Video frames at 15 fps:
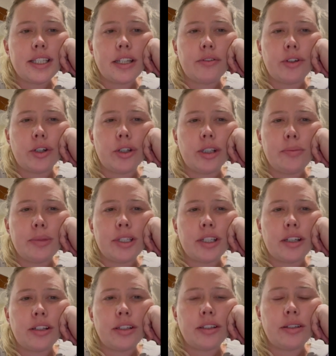that have currently been
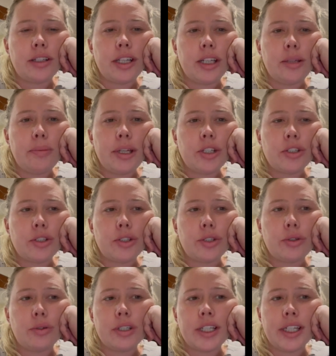done on any patients
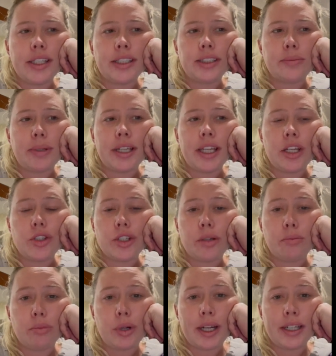who are taking this medication
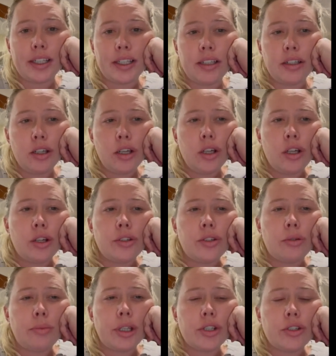and pregnant,
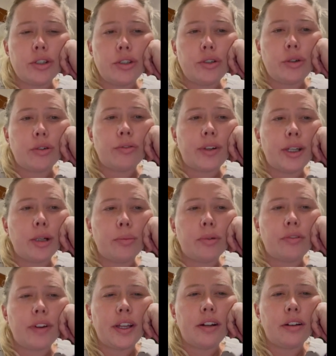so make sure you notify your
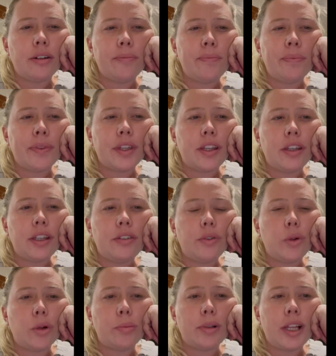provider if
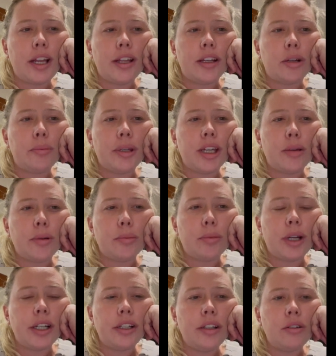you are planning on becoming
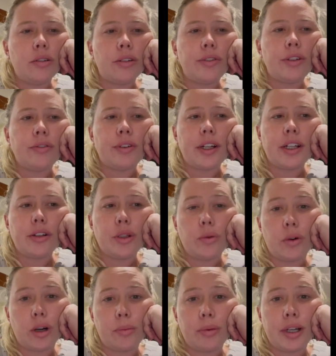pregnant or if you find out you
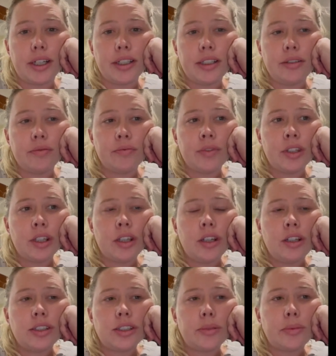are pregnant.
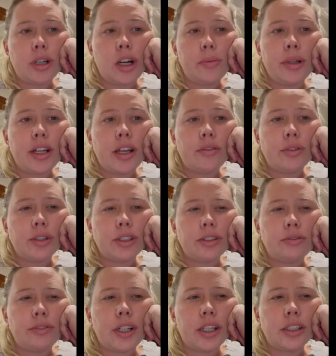Some common adverse
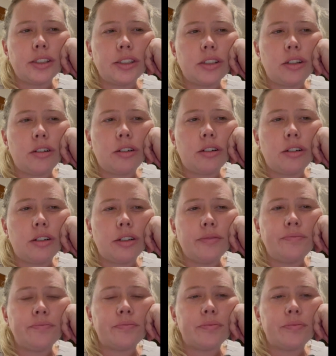effects are